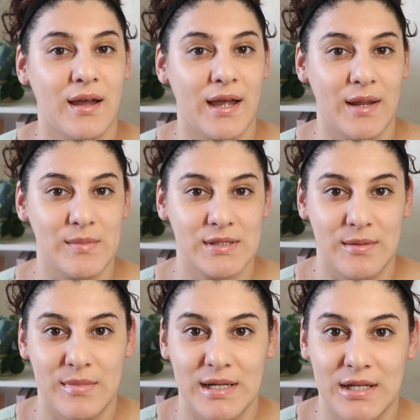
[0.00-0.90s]
I am
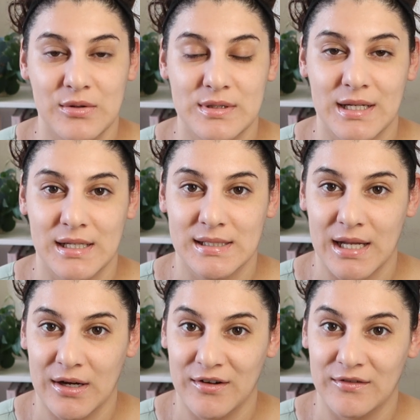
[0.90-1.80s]
somebody who takes
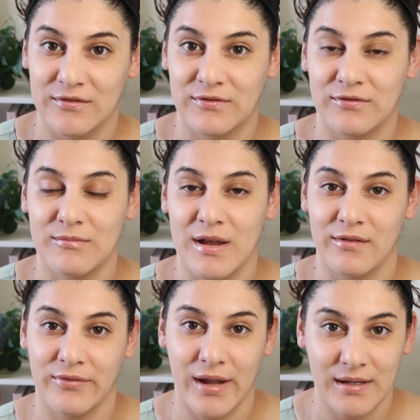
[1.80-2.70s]
care of my
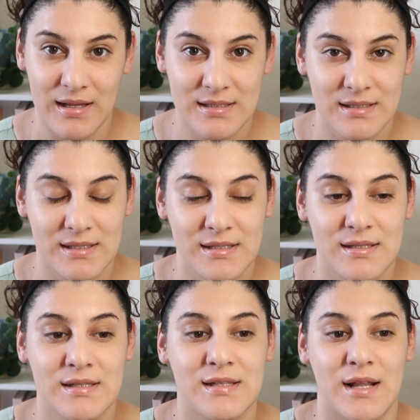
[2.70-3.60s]

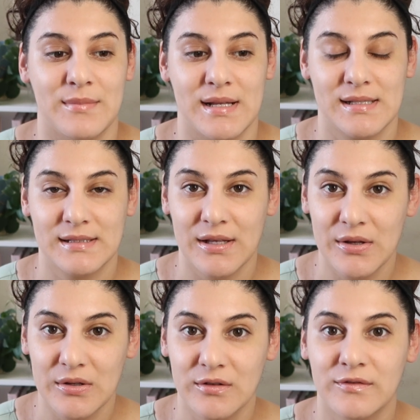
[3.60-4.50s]
finances and
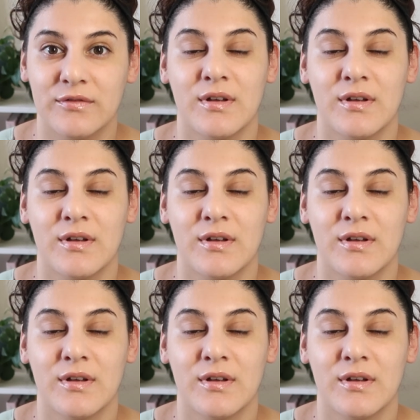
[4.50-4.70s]
myself.